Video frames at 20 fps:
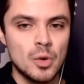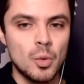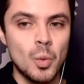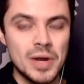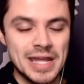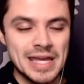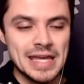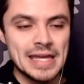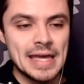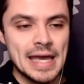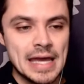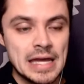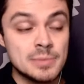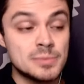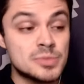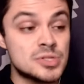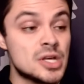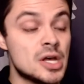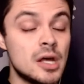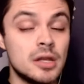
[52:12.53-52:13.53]
winning
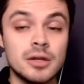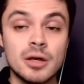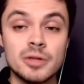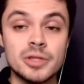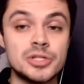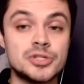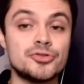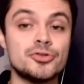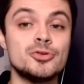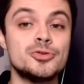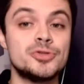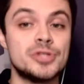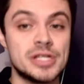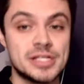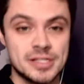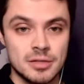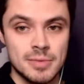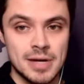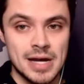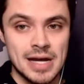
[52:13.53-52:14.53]
games. No, the truth
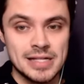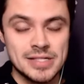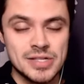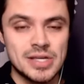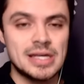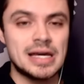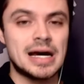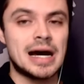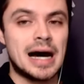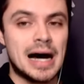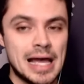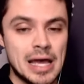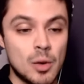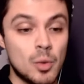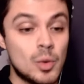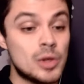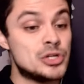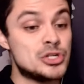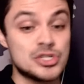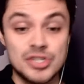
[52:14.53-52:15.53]
is, Lemansky,
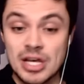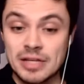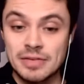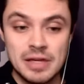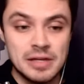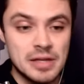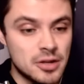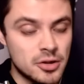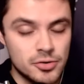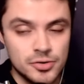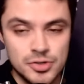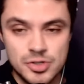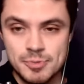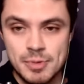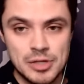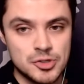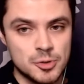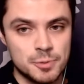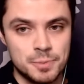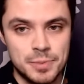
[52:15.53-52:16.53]
Iowa, just like they did under
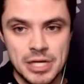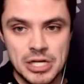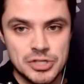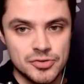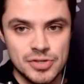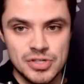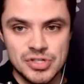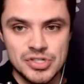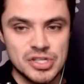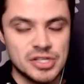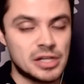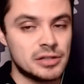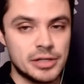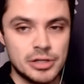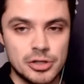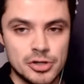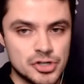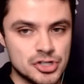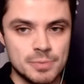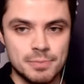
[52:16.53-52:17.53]
Spencer Petras and the
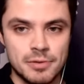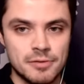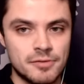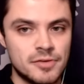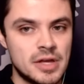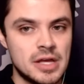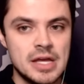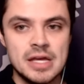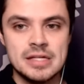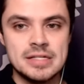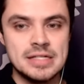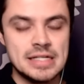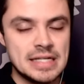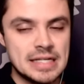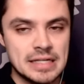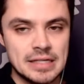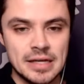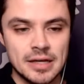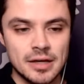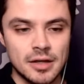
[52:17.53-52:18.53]
leadership of
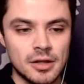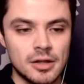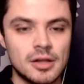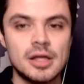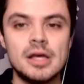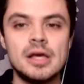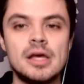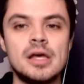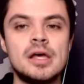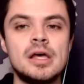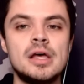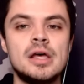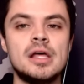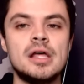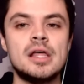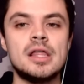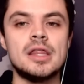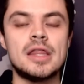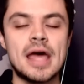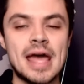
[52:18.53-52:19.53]
Deacon Hill,
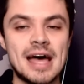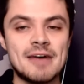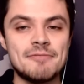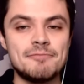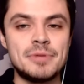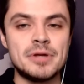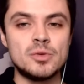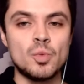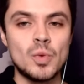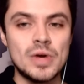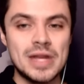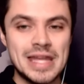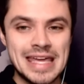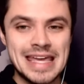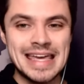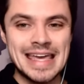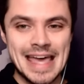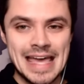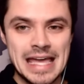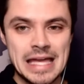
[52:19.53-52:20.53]
they have been
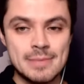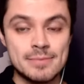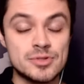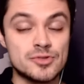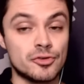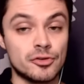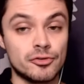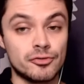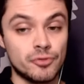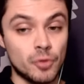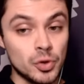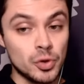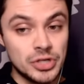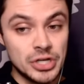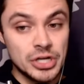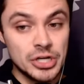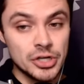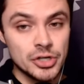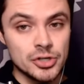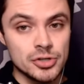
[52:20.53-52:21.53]
winning games for 4
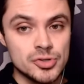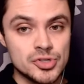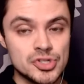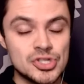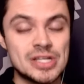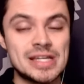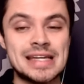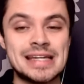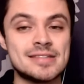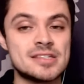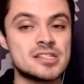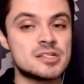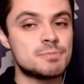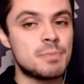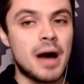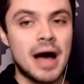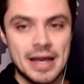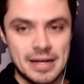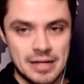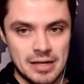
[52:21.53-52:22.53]
years in
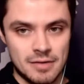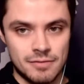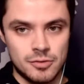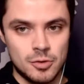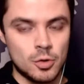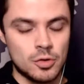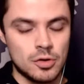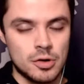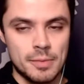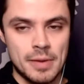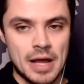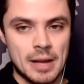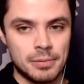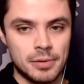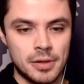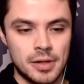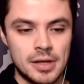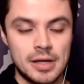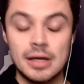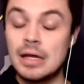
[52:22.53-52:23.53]
spite of quarterback
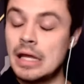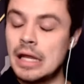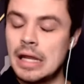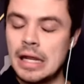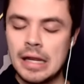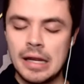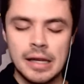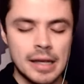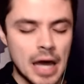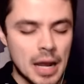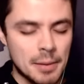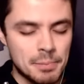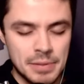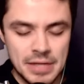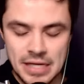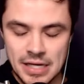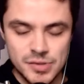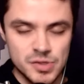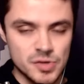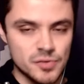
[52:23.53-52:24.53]
play, not
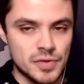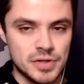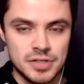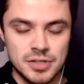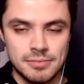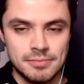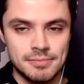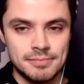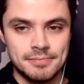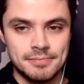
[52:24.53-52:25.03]
because of it.